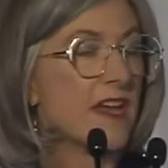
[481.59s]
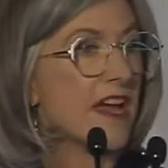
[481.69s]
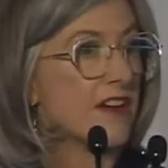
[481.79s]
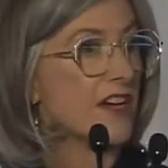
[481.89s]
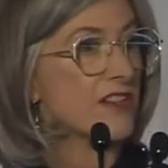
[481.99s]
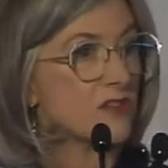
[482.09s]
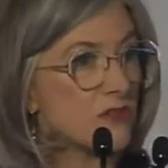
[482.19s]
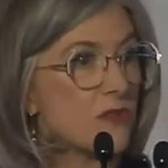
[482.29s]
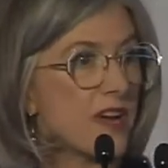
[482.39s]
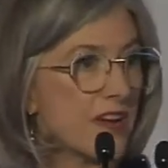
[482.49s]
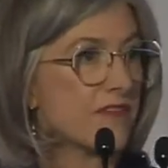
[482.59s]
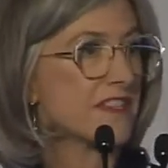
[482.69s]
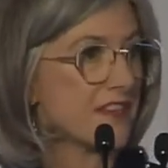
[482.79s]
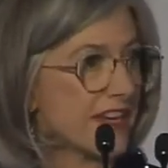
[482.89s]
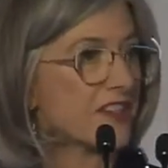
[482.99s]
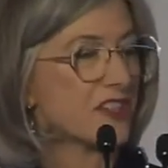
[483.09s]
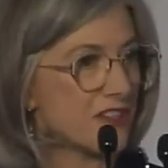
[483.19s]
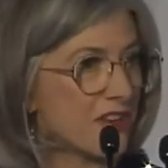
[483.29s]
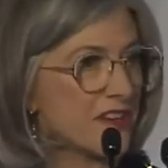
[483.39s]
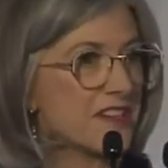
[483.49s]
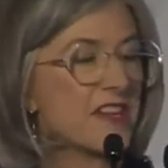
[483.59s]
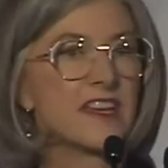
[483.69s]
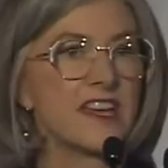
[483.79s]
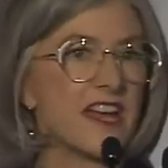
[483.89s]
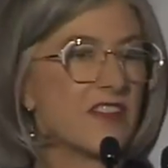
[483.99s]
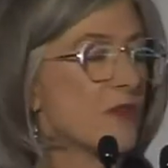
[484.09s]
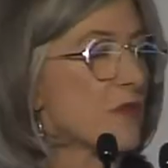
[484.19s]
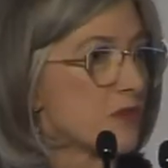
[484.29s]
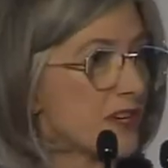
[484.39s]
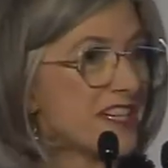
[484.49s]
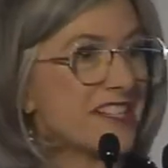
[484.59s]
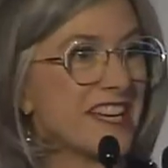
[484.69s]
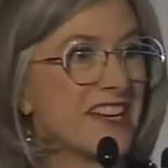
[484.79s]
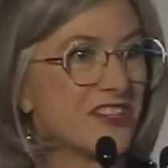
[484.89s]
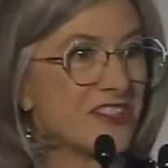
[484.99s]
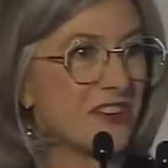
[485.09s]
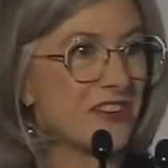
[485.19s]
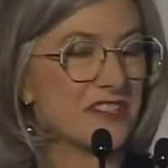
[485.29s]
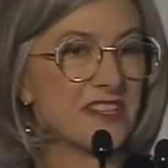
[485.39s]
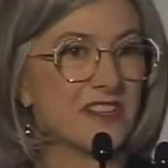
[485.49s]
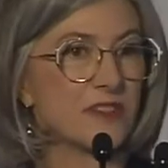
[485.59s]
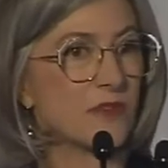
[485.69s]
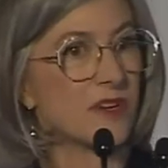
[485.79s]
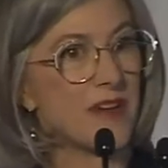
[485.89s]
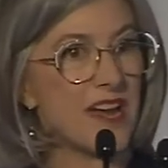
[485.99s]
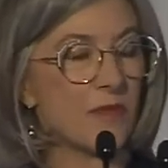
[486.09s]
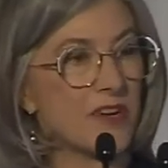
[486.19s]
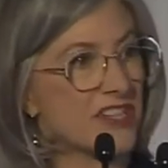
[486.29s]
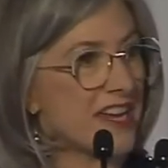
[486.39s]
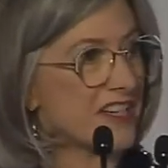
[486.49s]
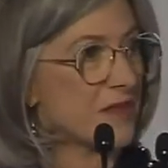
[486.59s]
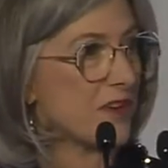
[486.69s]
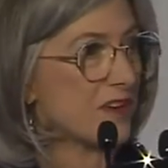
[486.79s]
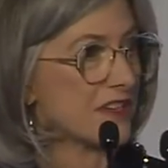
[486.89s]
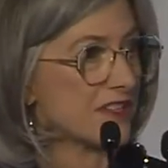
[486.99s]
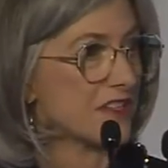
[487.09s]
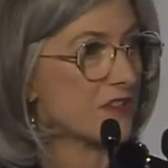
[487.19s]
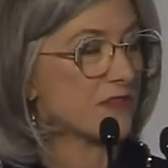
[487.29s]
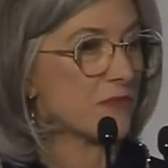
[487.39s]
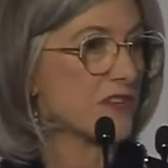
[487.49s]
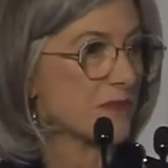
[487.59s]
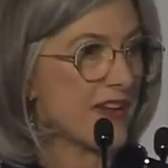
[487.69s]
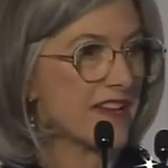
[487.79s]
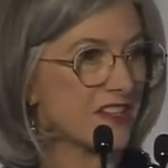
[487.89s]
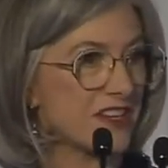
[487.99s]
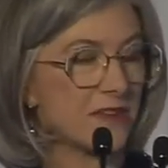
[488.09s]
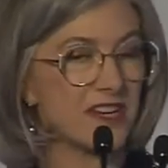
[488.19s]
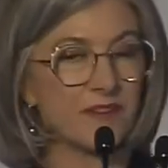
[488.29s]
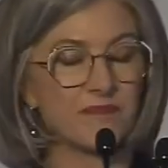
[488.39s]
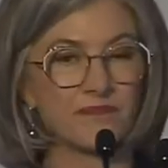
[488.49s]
And I still have his lecture notes, and they were brilliant lecture notes, and it's all about which antibiotic to use for which bacteria.